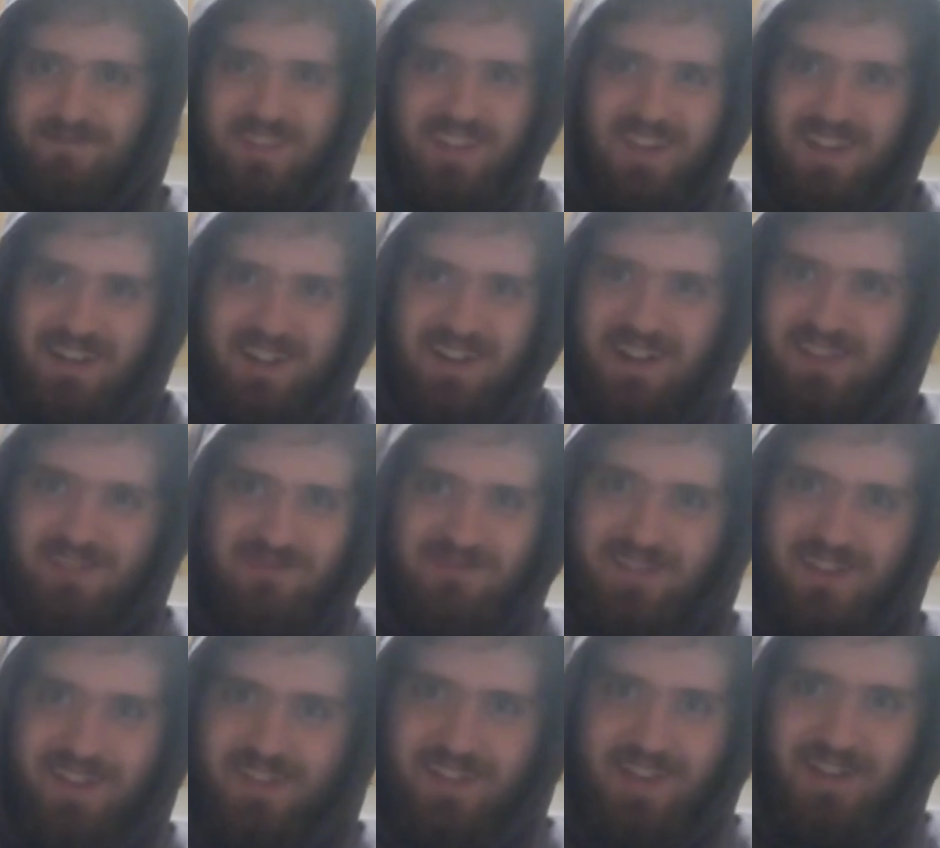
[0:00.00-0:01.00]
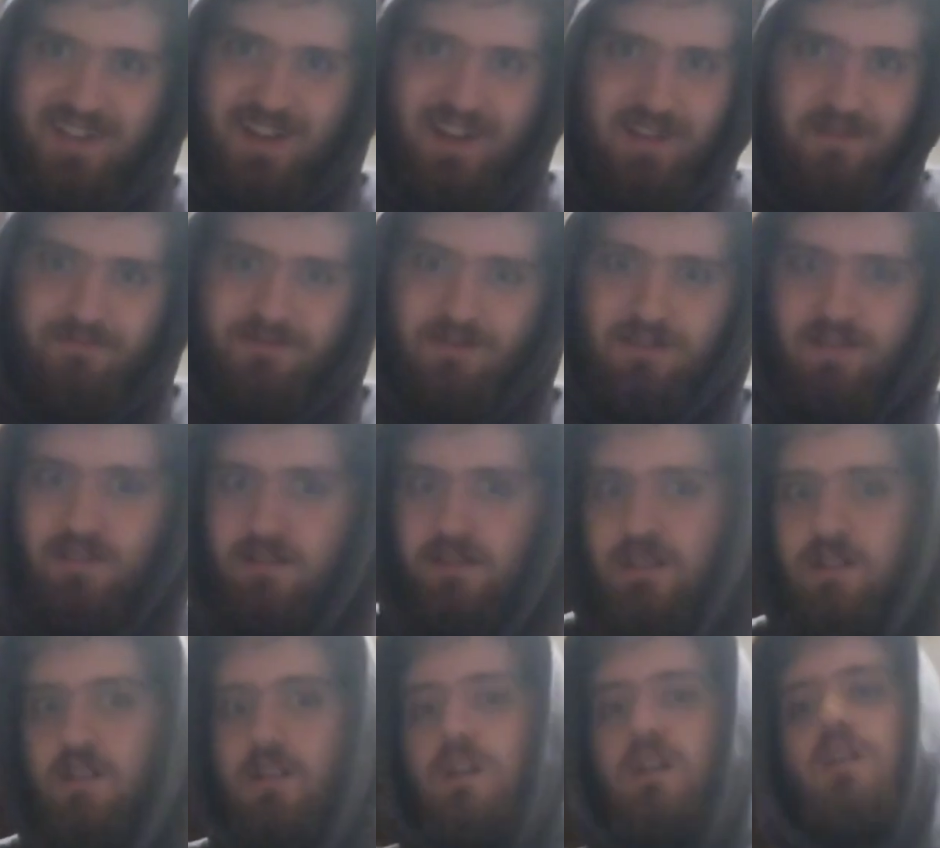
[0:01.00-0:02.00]
Yeah, I don't like that kind of
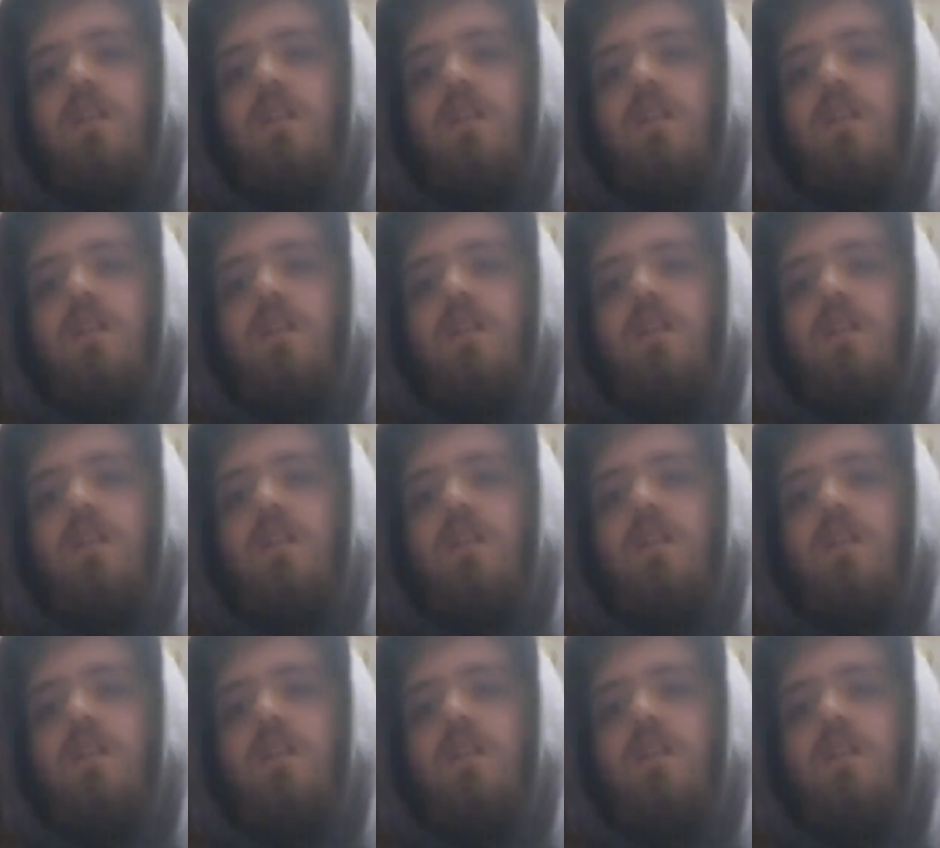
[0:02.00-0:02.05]
talk.